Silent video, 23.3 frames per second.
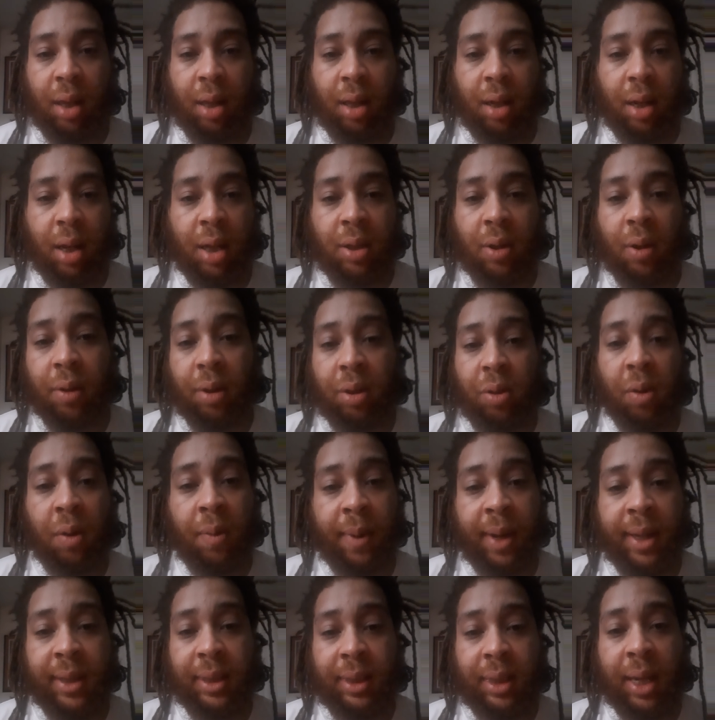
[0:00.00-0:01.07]
There's only 3
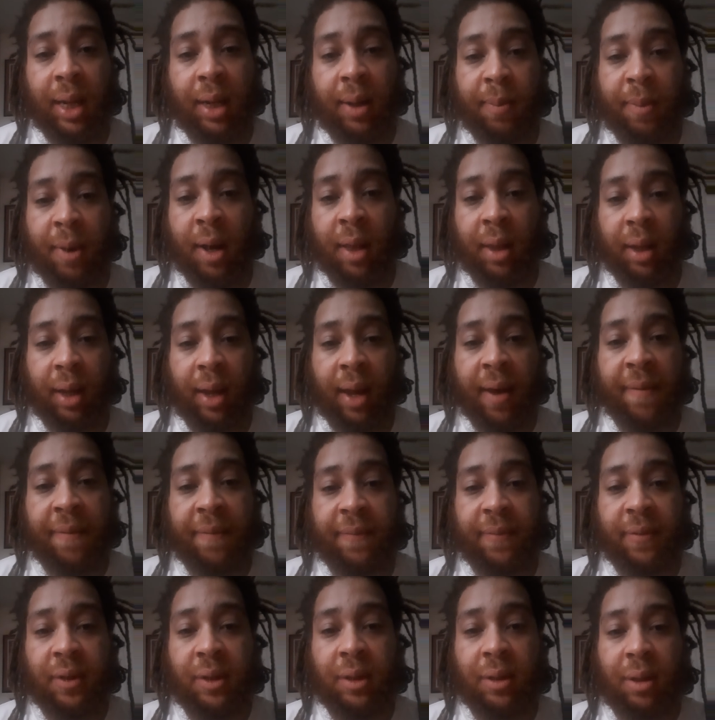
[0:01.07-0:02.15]
ways the state of Maryland can have
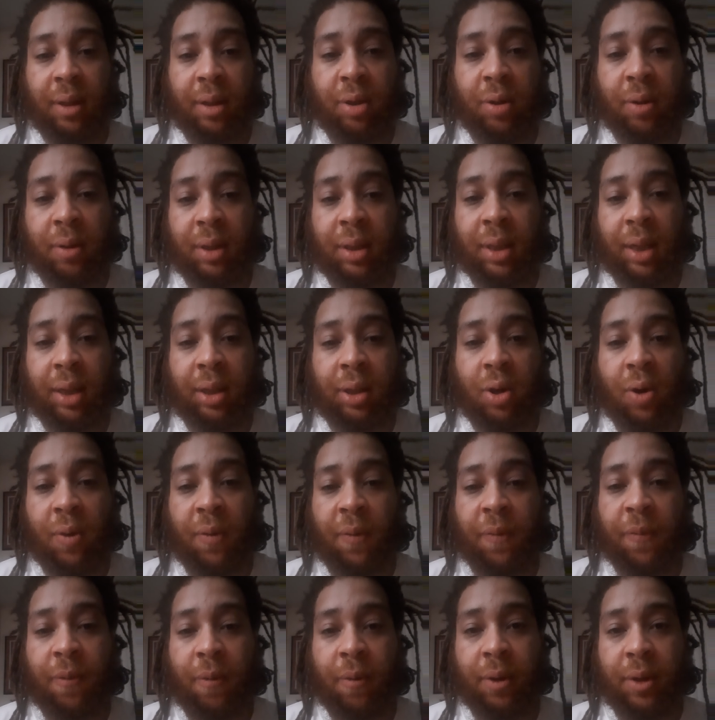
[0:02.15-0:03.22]
jurisdiction over a
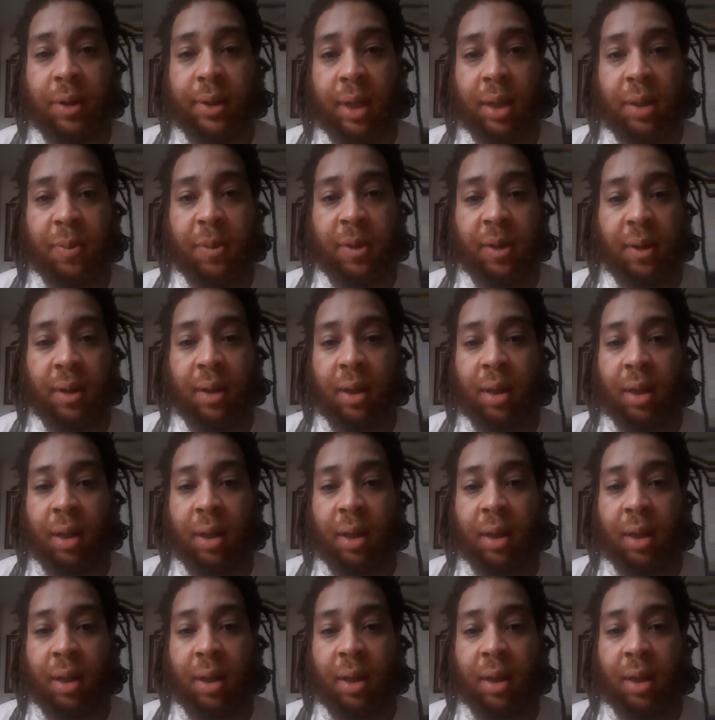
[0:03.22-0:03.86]
foreign judgment: